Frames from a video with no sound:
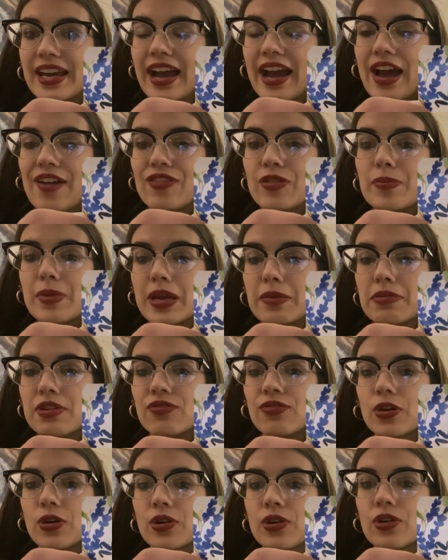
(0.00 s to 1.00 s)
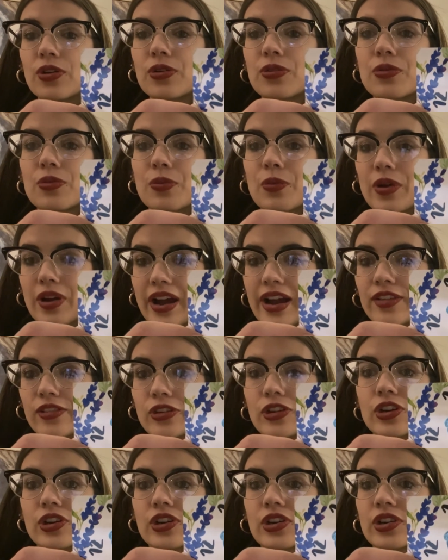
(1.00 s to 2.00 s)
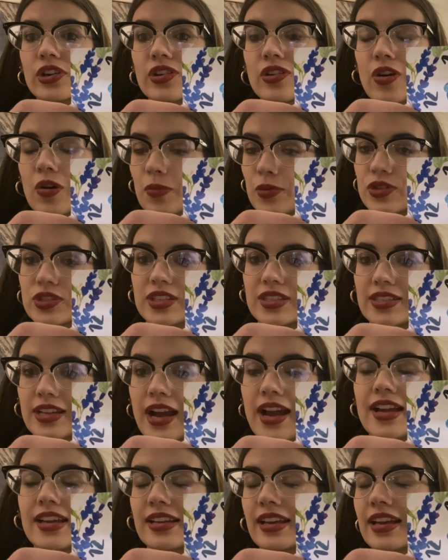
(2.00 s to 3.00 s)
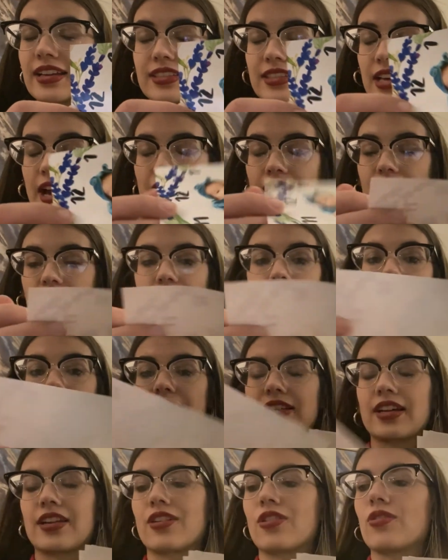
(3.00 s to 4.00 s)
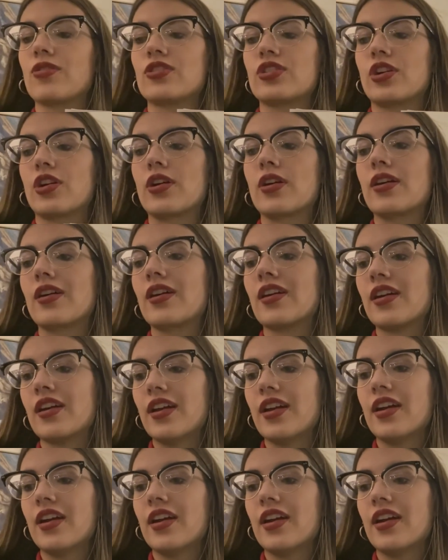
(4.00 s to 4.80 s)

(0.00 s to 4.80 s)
I have a baby photo where I look almost exa exactly identical to her